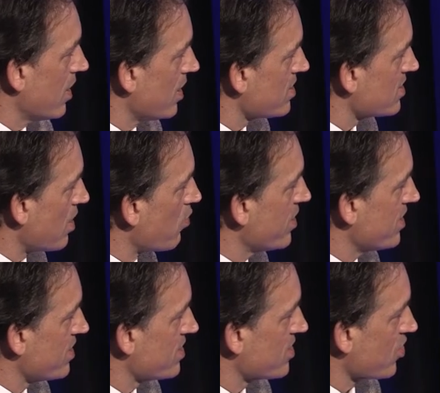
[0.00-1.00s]
uh, somewhat
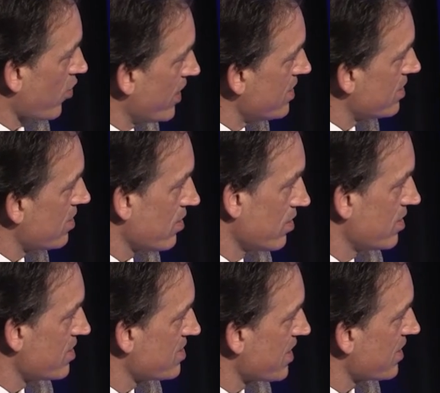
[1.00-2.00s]
discrete or
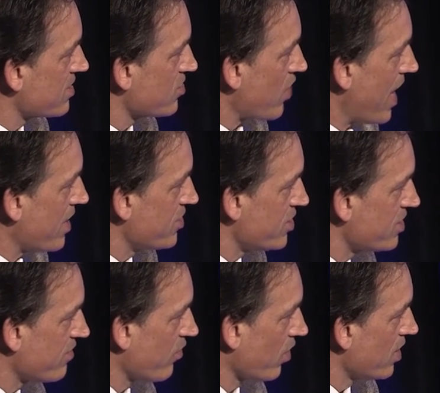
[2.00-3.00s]
distinct
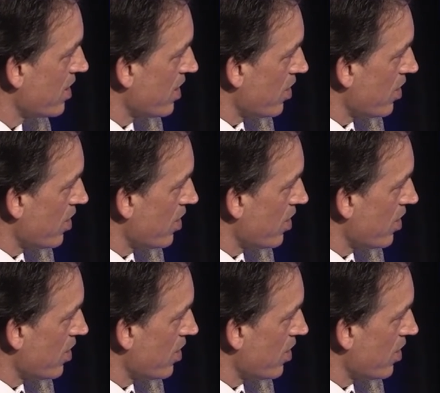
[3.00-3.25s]
strategies for